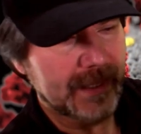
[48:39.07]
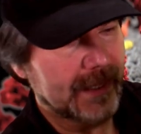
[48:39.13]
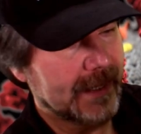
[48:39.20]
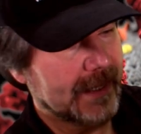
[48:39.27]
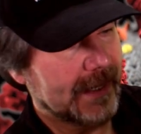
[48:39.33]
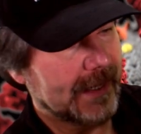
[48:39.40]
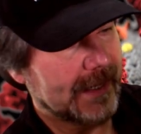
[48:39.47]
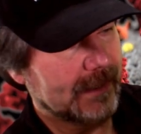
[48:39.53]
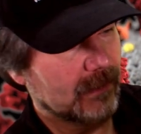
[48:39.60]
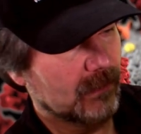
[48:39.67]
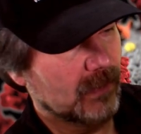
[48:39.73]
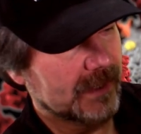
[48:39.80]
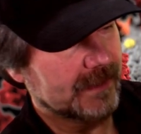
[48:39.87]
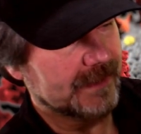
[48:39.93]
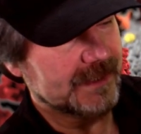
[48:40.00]
a, one of
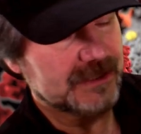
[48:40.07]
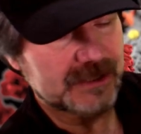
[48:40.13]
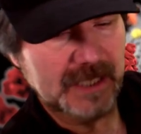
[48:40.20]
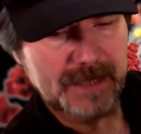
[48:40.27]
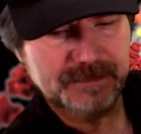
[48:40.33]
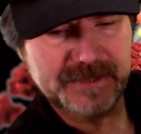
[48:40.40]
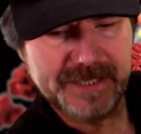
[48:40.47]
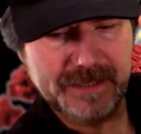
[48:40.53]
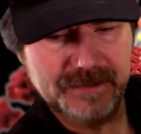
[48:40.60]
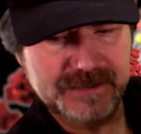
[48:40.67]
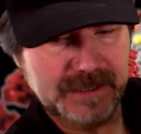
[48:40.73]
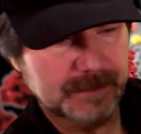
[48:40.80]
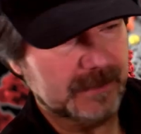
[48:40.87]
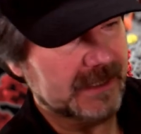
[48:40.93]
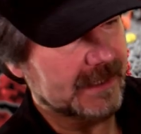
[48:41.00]
these shop towels. And I'm
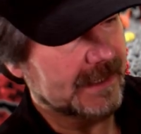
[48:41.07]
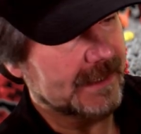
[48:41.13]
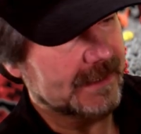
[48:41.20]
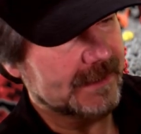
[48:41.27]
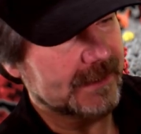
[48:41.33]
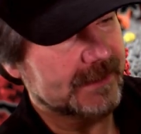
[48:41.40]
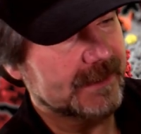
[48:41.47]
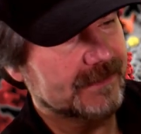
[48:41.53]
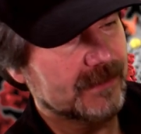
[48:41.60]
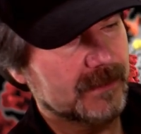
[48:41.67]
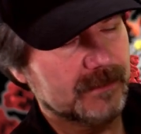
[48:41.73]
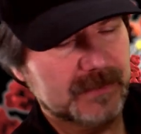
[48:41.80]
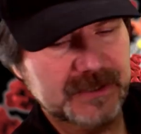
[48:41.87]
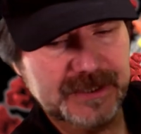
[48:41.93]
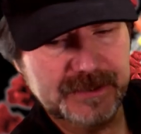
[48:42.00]
going to get into different
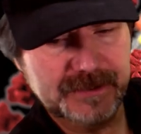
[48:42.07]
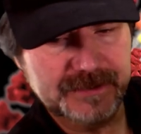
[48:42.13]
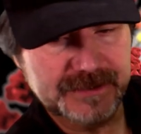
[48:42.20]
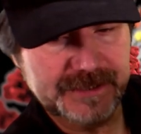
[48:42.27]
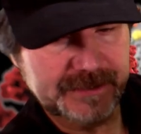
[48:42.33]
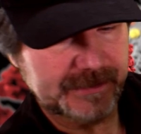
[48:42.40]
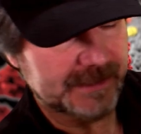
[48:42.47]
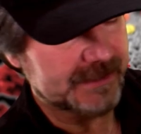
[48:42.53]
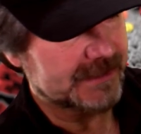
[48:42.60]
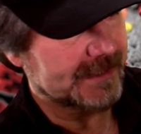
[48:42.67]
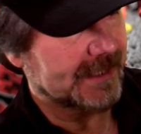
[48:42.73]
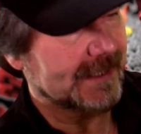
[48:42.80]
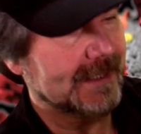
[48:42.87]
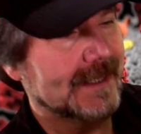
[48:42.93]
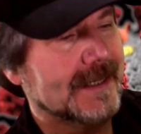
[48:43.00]
materials here in a
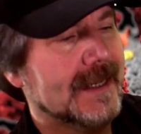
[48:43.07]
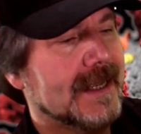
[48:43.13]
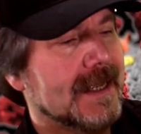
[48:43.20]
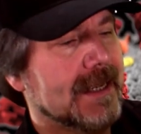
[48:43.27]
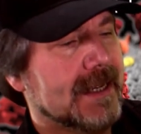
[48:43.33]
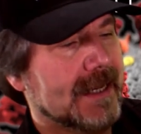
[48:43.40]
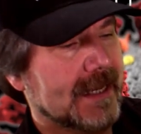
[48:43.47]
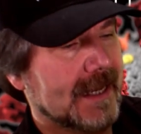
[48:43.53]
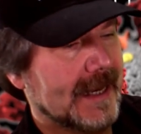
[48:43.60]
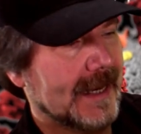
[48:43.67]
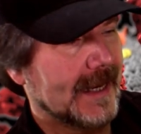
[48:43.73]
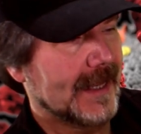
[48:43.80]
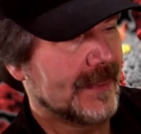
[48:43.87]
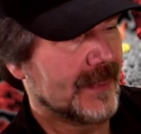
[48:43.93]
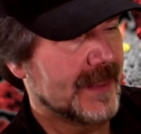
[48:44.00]
second.
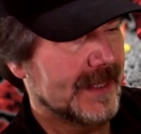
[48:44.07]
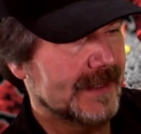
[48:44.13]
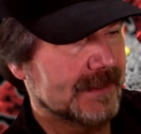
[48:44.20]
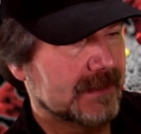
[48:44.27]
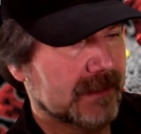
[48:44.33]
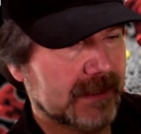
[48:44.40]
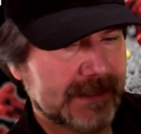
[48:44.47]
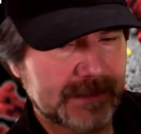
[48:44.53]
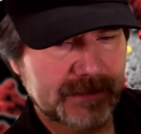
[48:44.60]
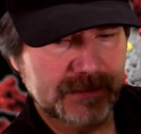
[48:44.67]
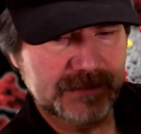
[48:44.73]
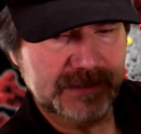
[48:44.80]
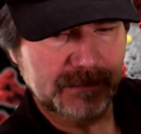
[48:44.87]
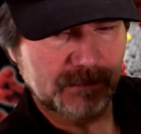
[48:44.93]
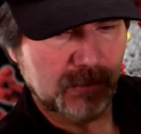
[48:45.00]
And then either some
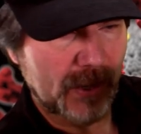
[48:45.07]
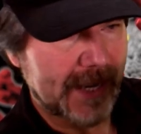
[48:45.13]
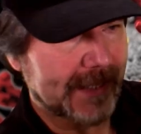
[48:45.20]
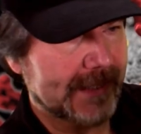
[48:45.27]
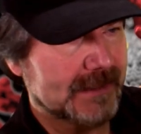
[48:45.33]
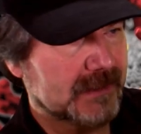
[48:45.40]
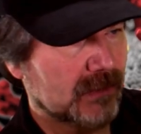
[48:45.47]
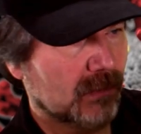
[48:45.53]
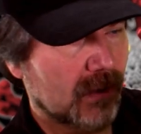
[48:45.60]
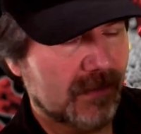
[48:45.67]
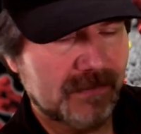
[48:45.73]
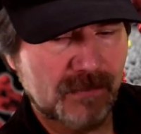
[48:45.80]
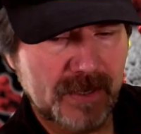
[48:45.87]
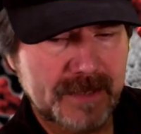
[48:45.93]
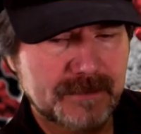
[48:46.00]
brackets or a
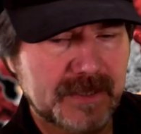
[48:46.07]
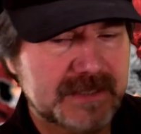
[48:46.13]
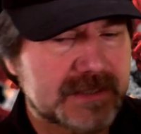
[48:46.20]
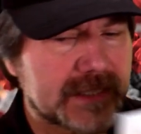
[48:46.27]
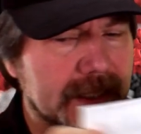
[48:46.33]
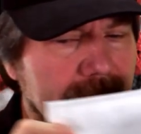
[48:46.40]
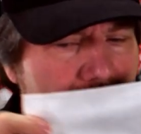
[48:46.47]
frame myself.